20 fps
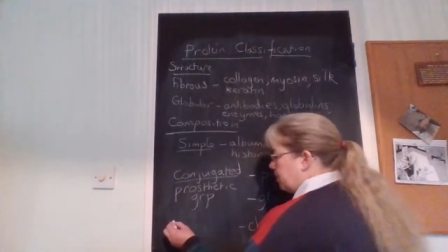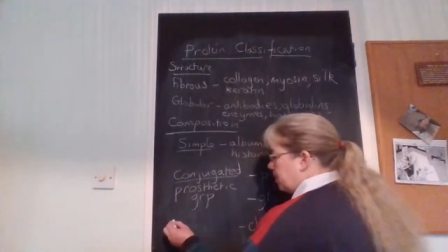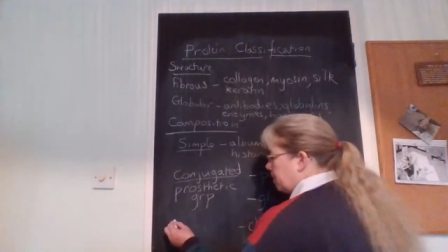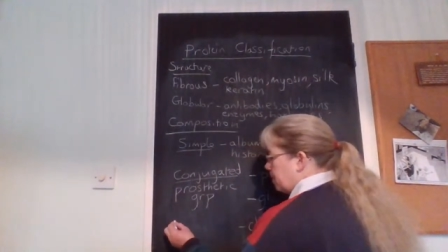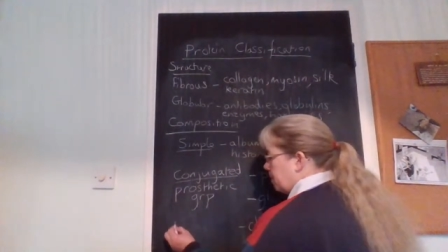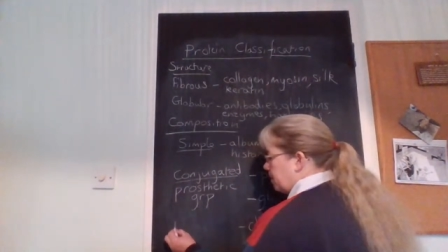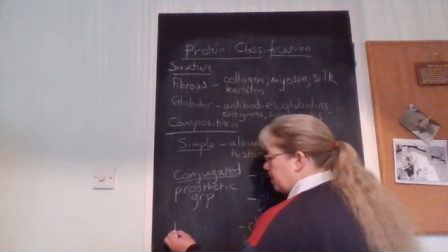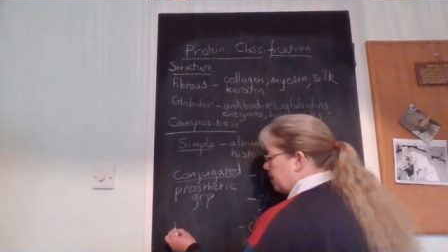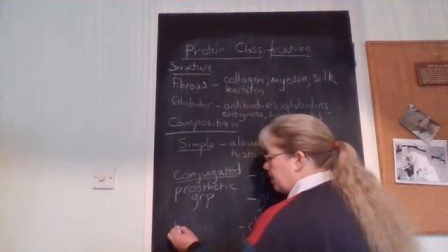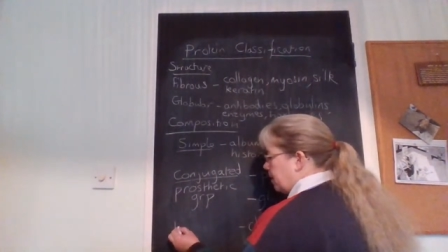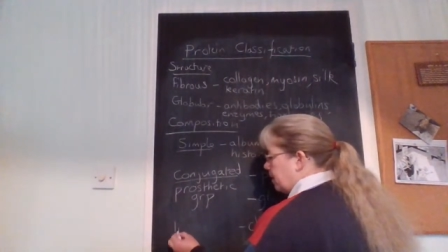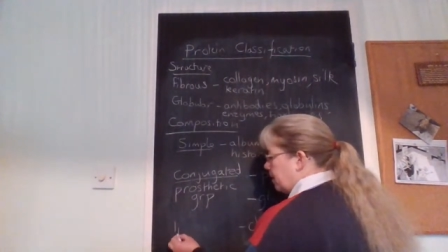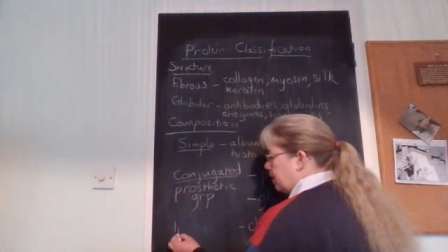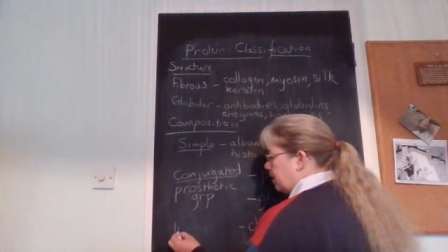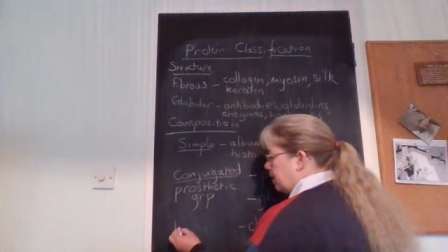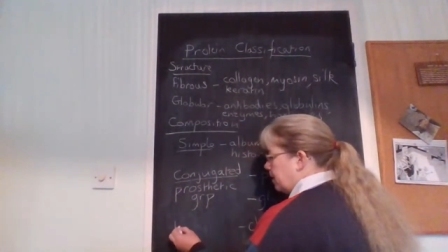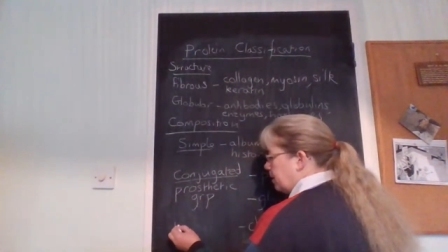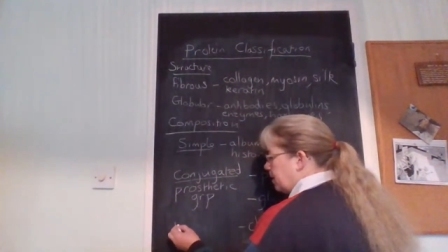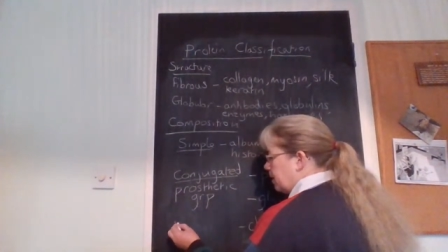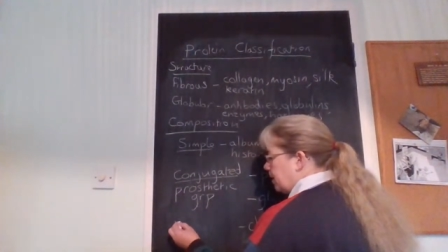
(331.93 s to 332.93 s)

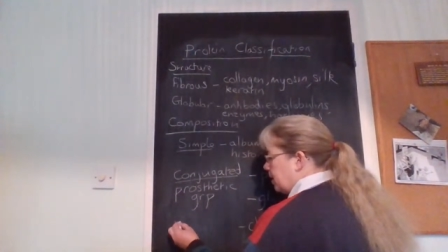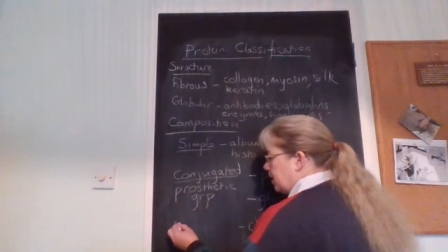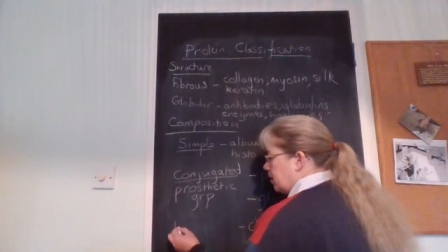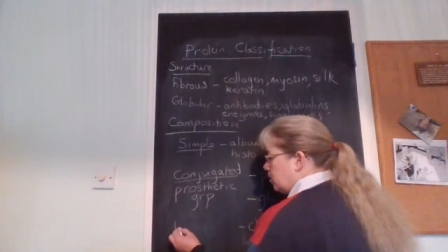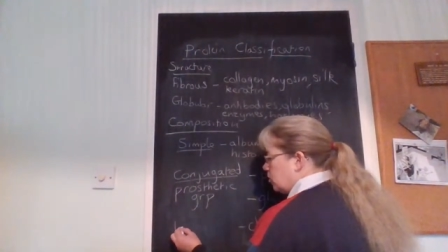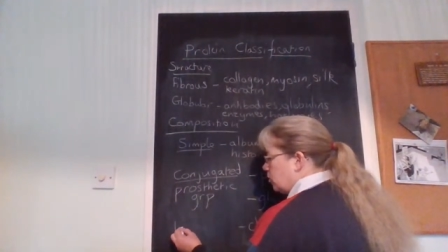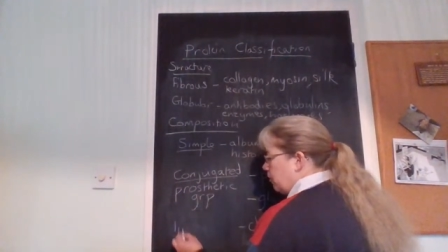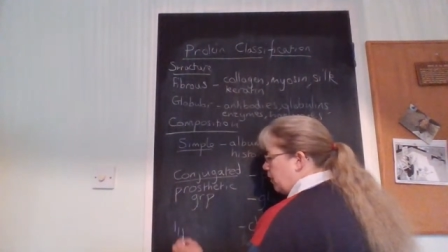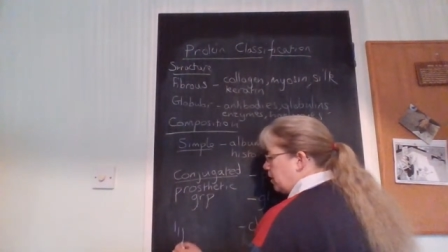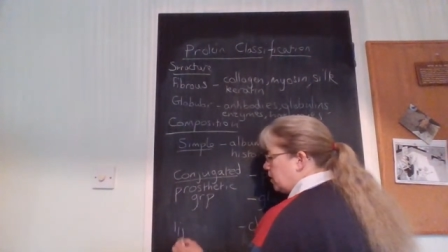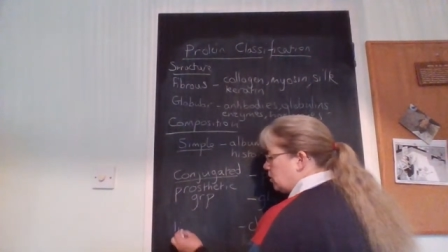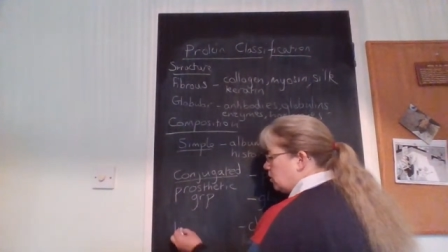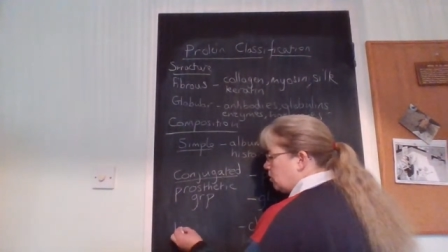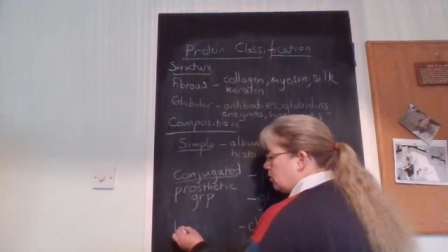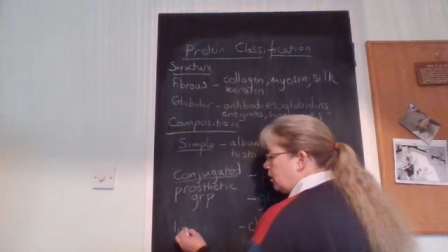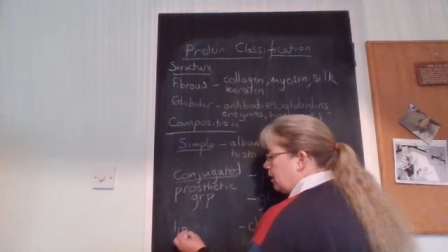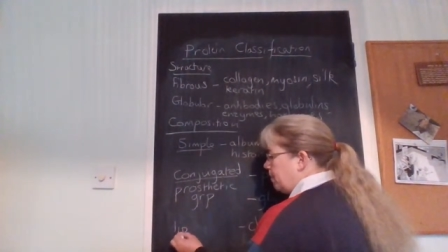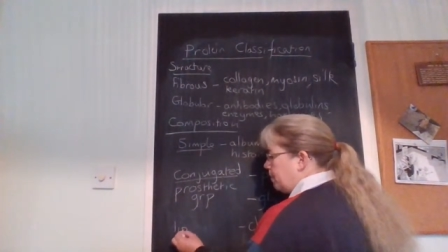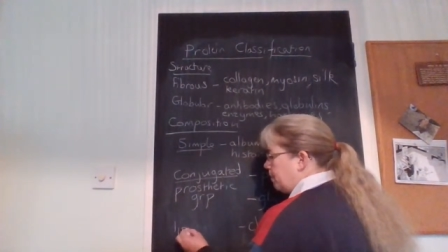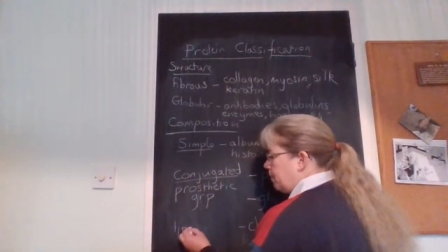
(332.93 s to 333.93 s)
So you've added
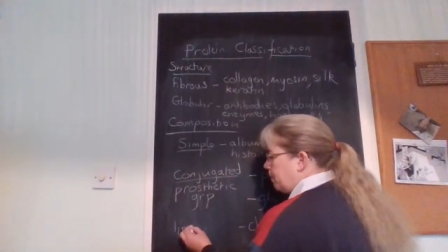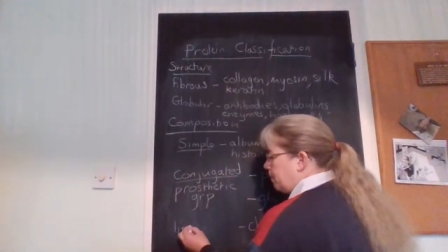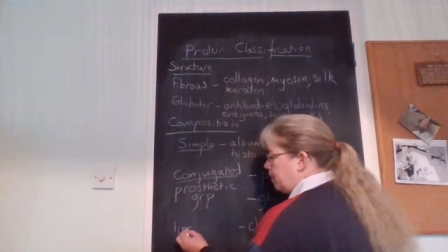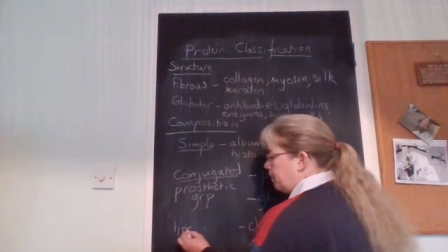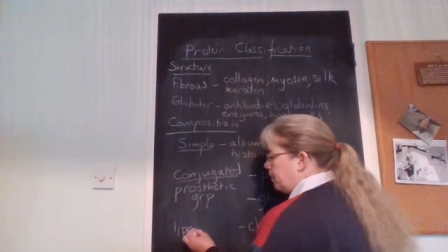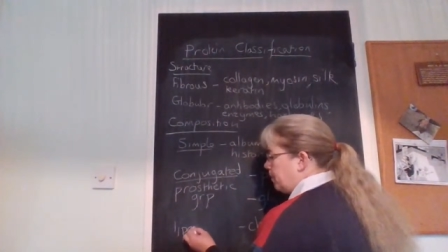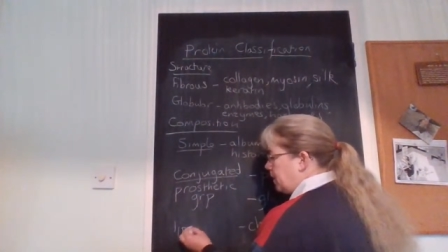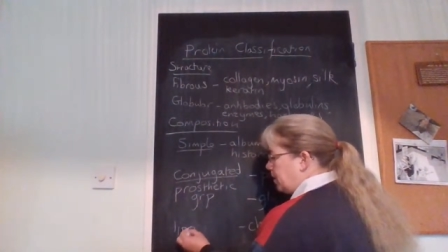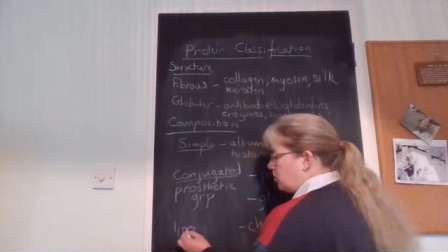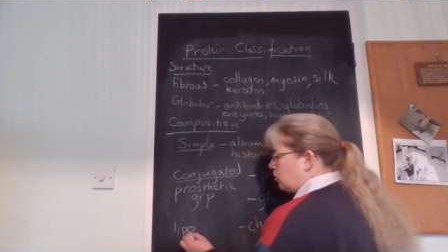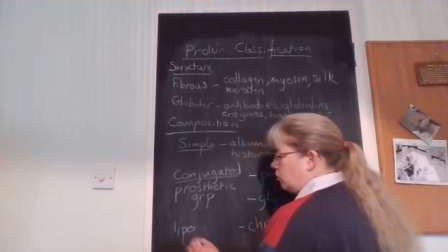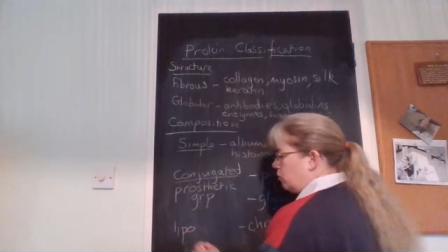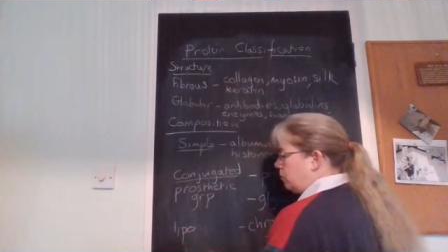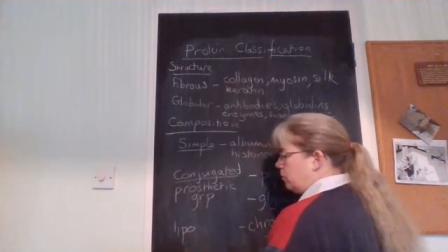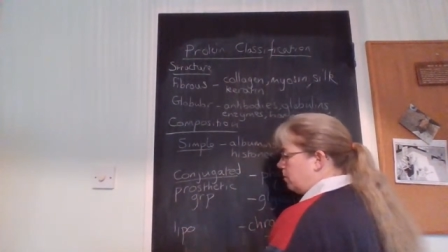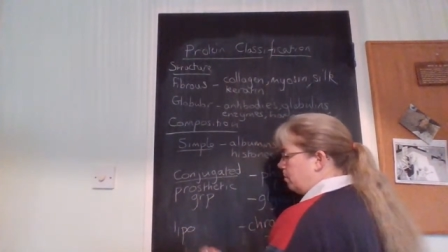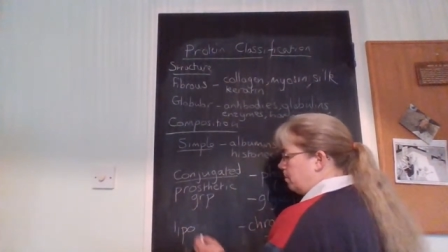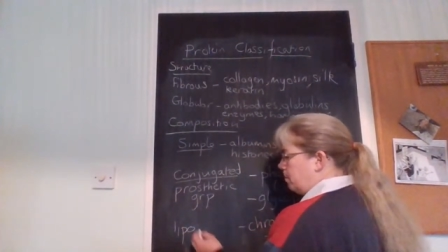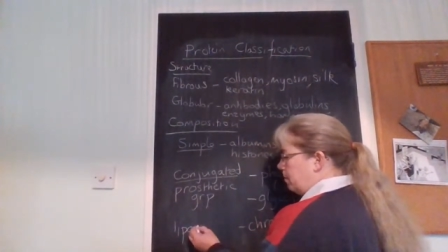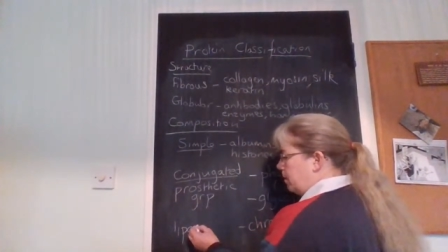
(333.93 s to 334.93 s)
lipid to
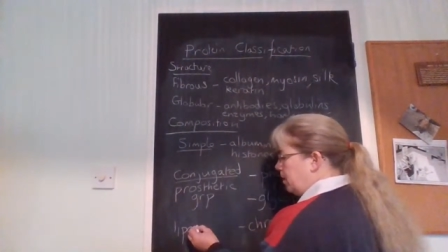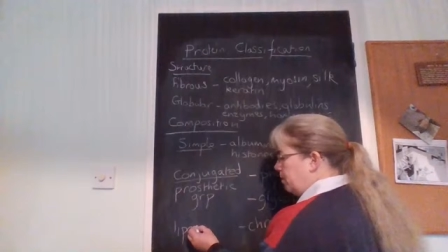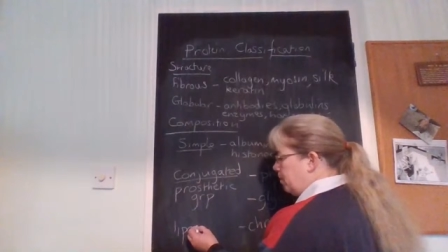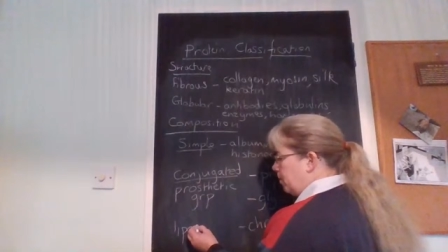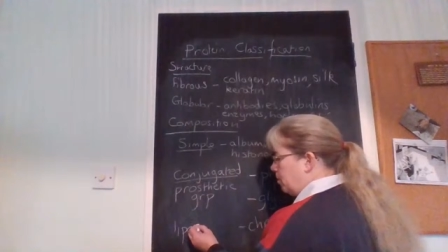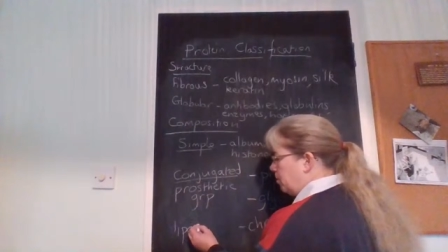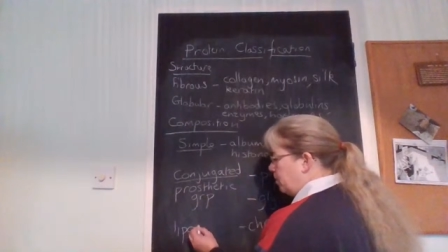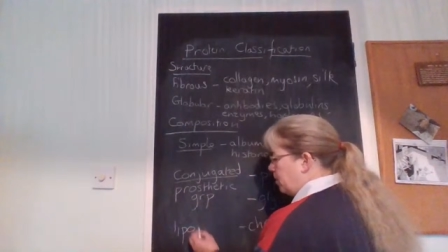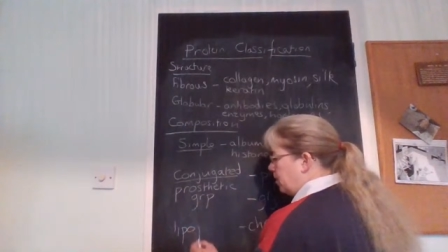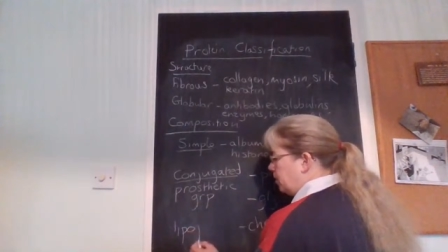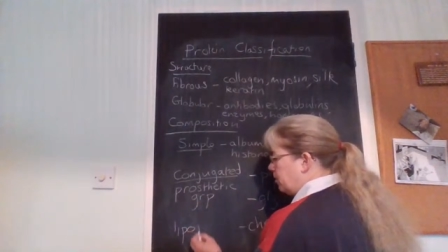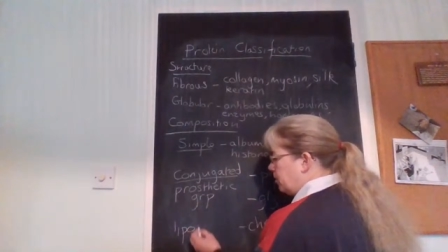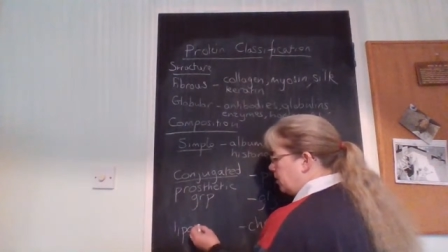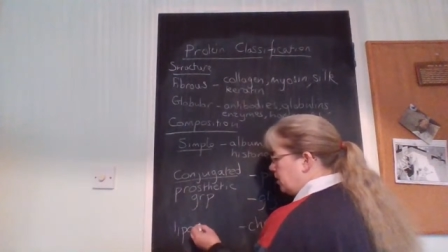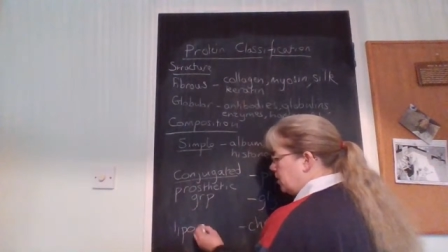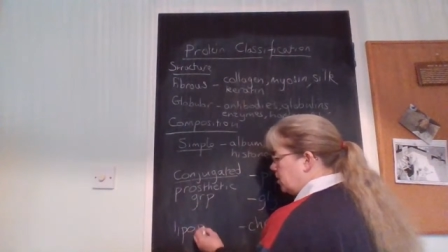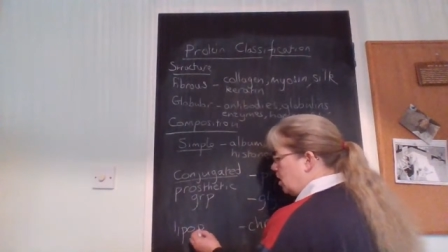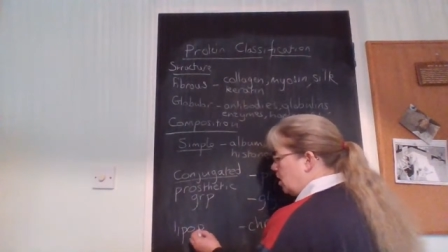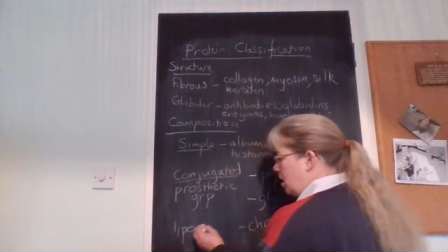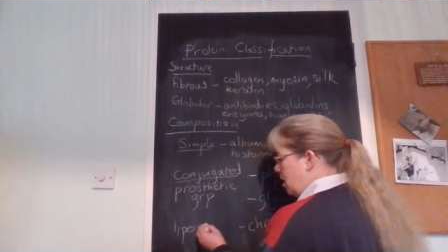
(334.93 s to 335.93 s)
them,
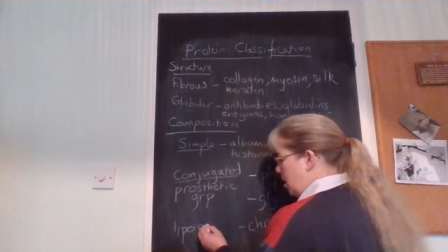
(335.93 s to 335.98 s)
lipoproteins.